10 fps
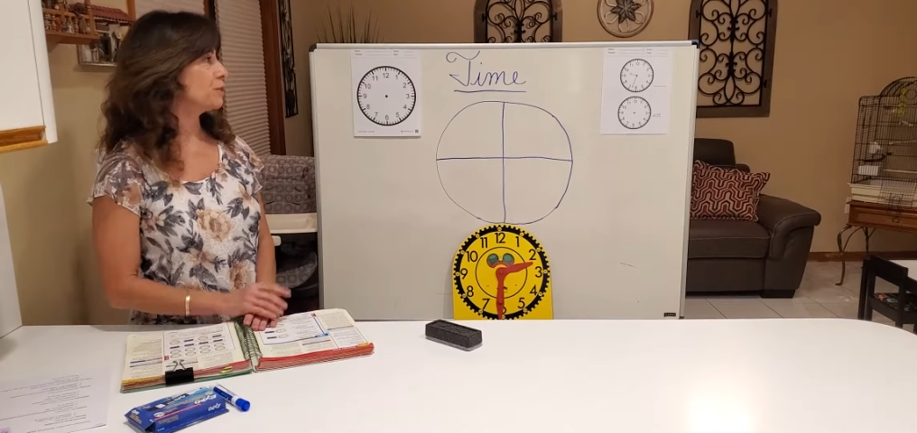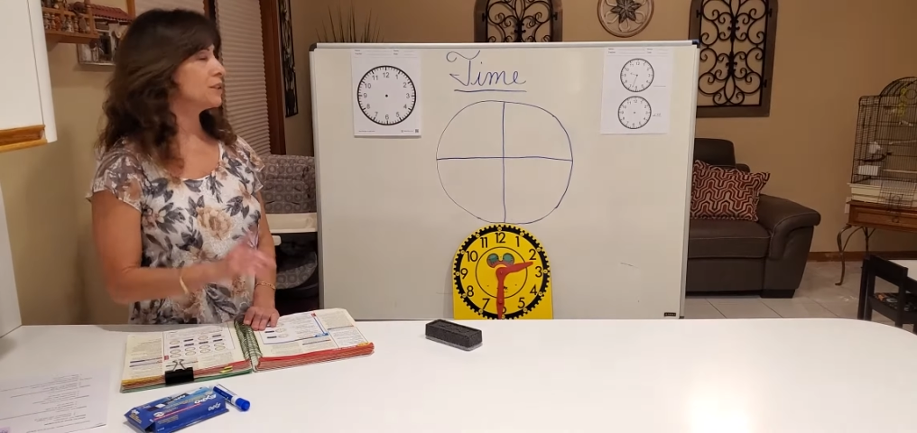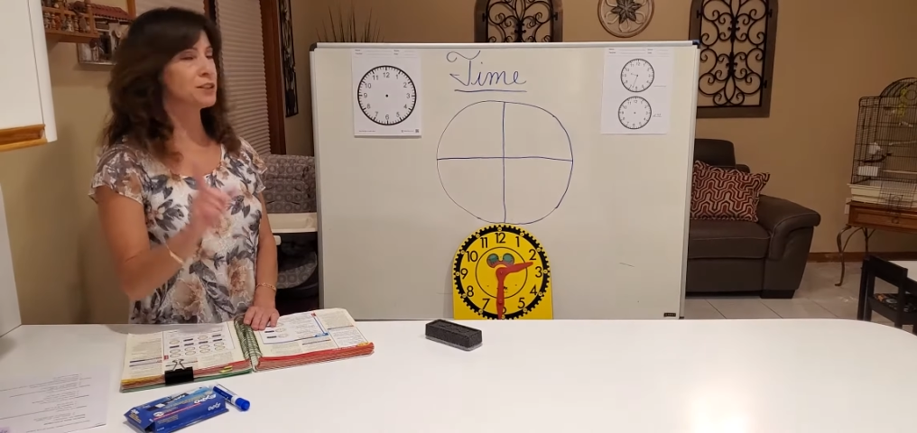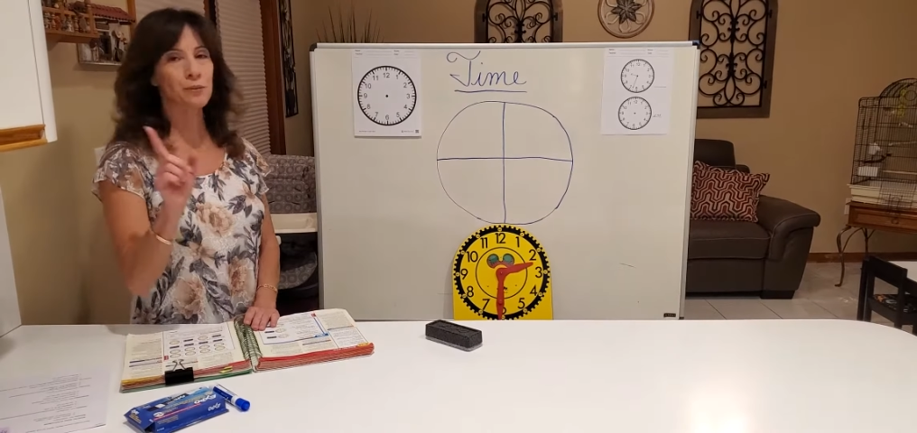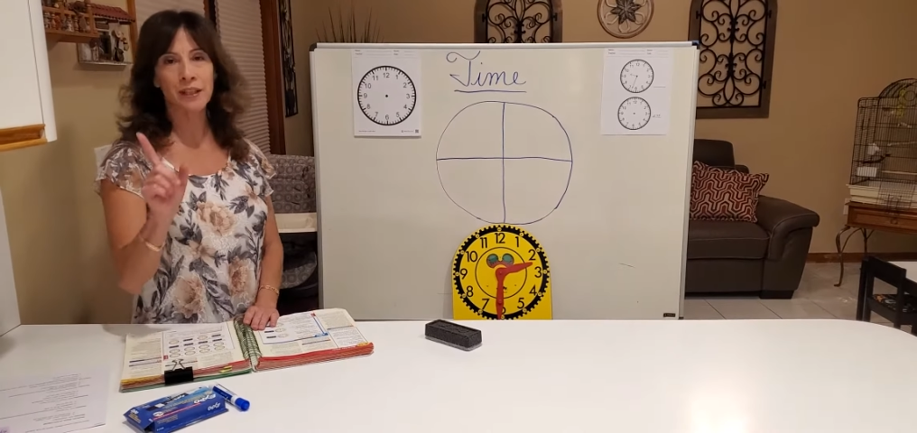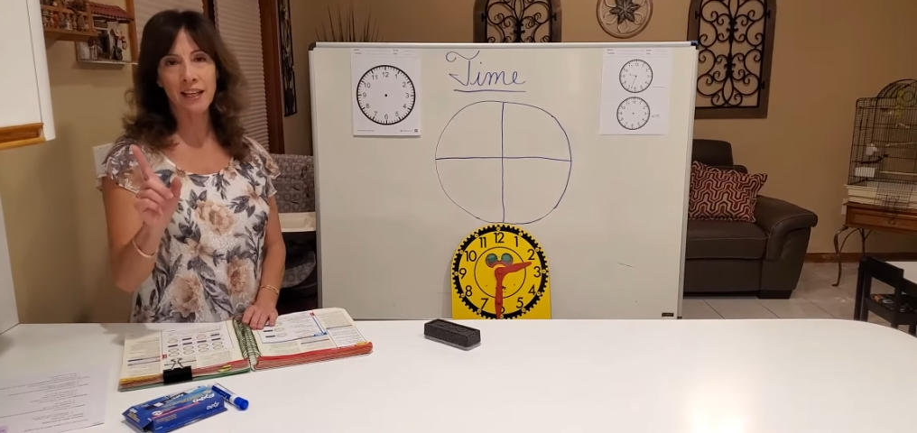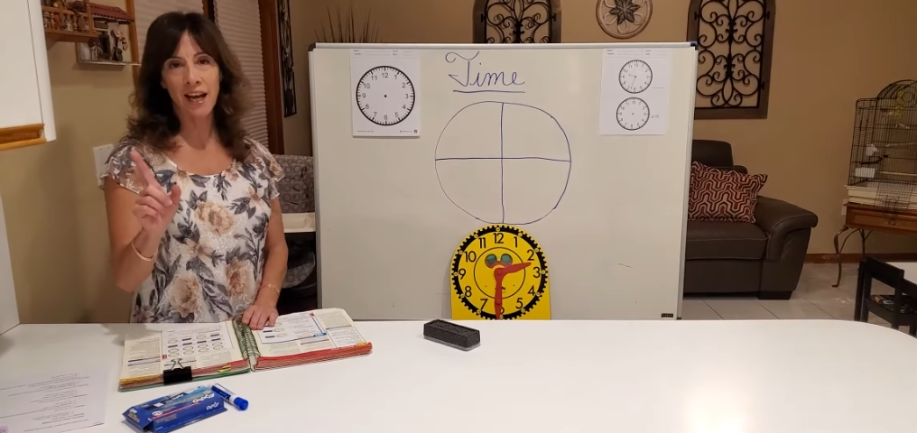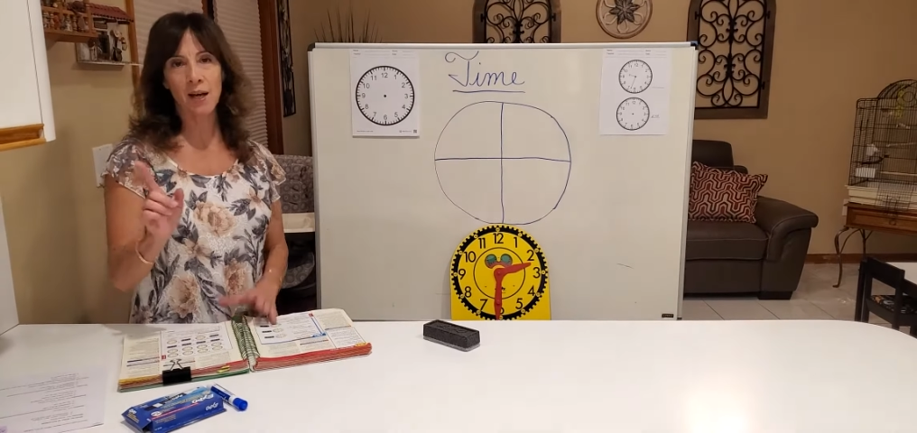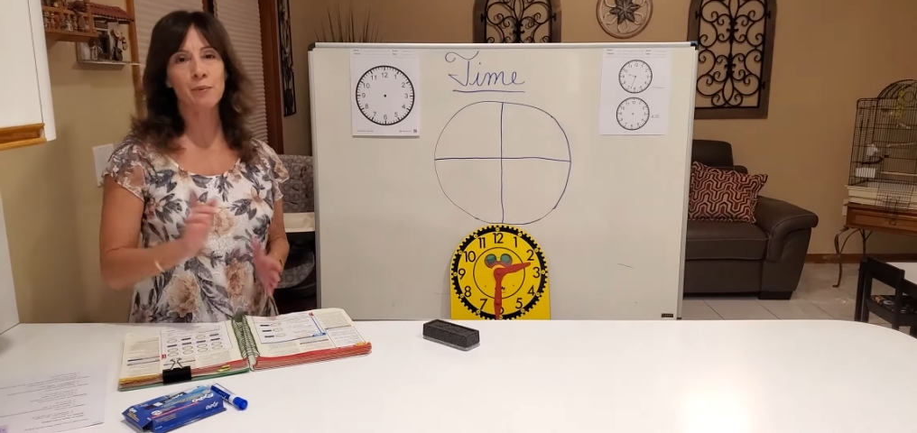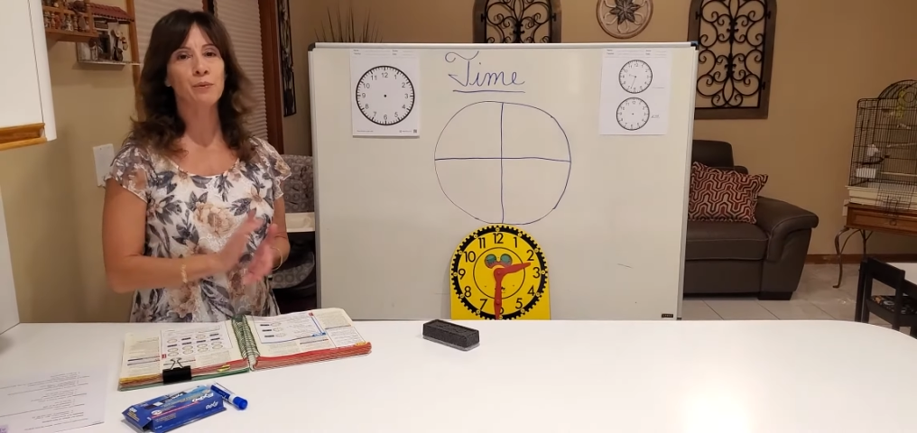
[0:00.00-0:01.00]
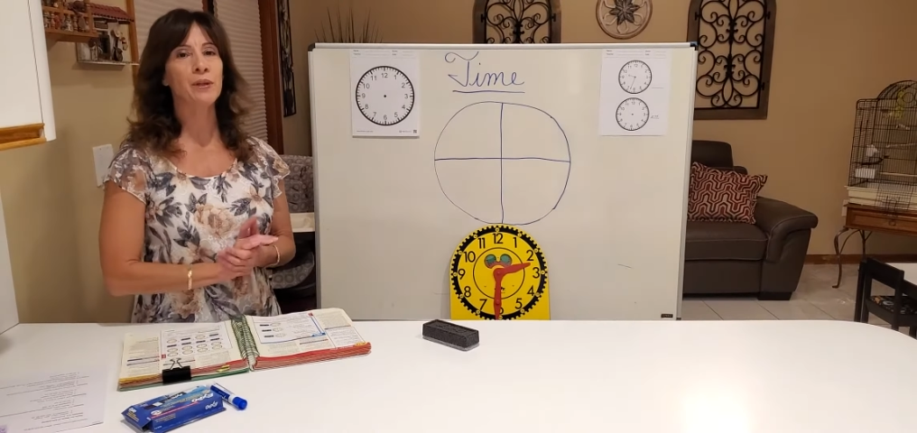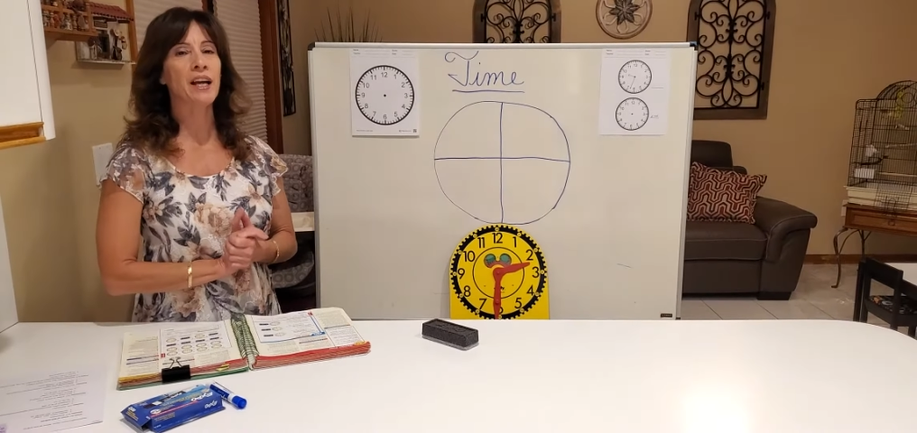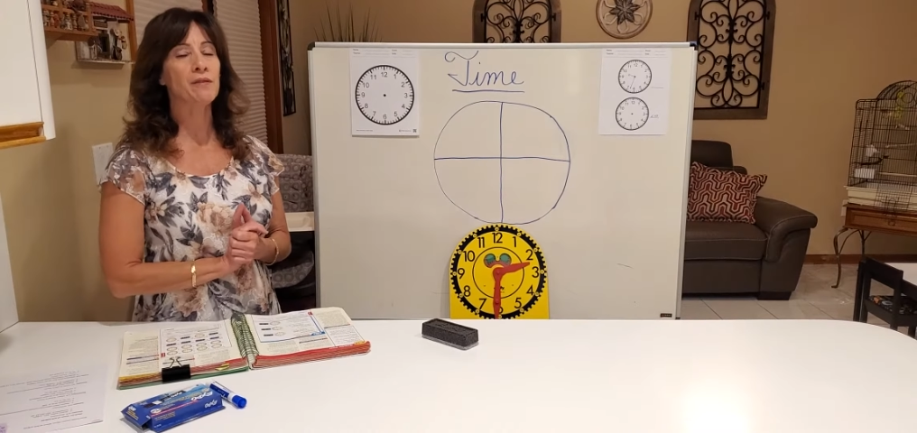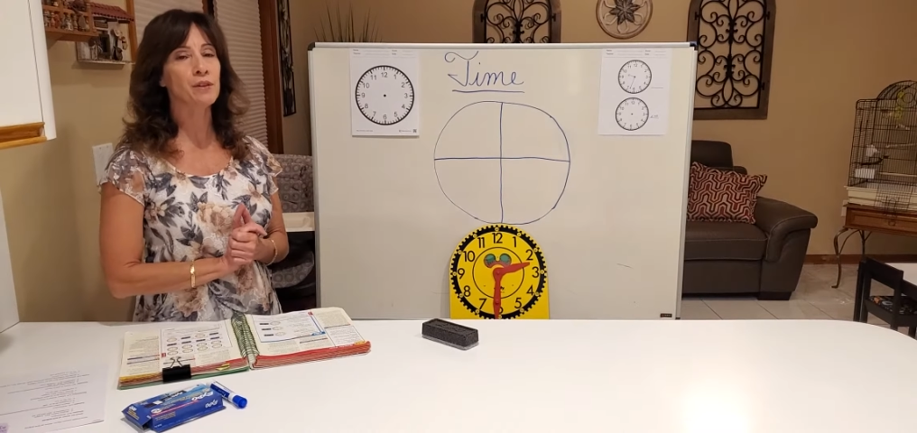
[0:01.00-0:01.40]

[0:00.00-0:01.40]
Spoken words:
Let's recap. We have